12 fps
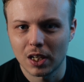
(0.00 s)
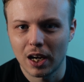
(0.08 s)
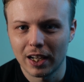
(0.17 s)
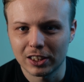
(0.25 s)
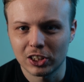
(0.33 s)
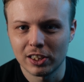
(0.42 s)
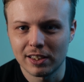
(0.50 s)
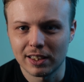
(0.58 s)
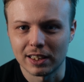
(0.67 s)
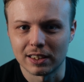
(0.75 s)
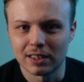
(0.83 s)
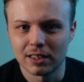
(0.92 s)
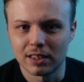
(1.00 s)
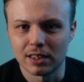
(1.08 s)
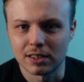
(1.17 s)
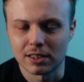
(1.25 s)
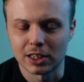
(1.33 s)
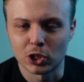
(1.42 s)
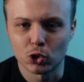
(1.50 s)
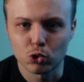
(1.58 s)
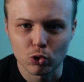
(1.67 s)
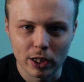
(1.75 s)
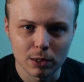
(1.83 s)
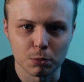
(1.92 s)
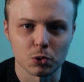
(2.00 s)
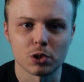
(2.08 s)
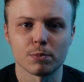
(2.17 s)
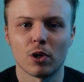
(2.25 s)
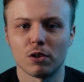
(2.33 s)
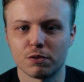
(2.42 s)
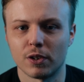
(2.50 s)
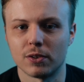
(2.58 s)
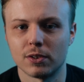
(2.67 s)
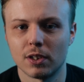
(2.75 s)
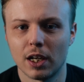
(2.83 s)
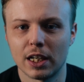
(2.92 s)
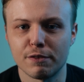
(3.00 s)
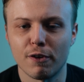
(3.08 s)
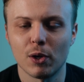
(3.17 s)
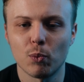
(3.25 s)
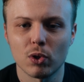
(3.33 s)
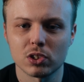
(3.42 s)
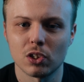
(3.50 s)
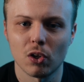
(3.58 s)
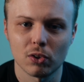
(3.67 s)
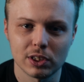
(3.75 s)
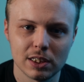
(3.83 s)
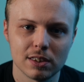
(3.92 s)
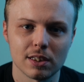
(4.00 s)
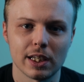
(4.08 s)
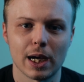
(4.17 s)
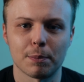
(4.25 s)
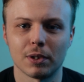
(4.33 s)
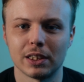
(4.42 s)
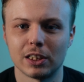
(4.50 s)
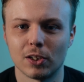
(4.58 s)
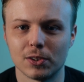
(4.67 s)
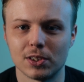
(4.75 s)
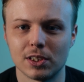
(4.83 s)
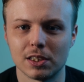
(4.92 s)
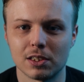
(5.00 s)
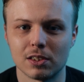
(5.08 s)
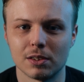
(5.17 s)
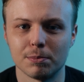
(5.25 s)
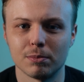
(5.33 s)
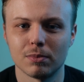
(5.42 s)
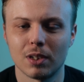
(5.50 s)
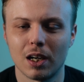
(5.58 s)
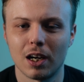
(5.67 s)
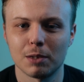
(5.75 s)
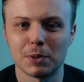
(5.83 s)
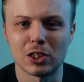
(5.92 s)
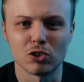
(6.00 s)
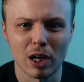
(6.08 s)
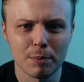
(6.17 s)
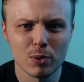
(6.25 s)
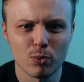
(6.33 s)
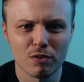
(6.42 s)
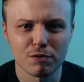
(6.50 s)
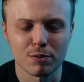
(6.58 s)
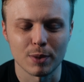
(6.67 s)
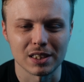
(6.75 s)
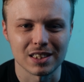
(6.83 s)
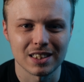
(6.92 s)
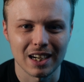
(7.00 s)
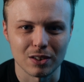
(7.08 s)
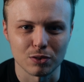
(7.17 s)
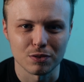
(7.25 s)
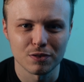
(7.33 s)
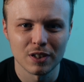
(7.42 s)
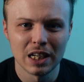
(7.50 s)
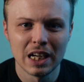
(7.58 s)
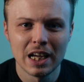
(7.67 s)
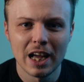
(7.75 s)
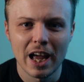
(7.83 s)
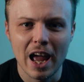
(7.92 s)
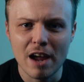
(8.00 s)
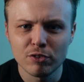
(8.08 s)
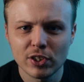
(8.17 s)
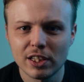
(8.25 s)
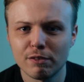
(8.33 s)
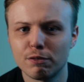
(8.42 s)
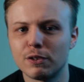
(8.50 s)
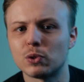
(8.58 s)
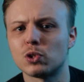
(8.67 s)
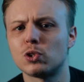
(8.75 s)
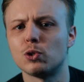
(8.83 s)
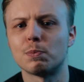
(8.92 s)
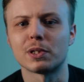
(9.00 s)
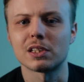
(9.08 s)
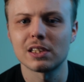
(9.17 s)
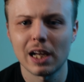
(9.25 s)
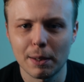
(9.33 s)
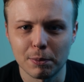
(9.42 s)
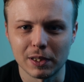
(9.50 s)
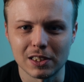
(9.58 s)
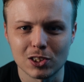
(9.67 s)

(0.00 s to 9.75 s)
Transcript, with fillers: I actually think it's an incredible smartphone, and if I wasn't locked into the Apple ecosystem, I'd be grabbing one for myself. Everything feels super snappy,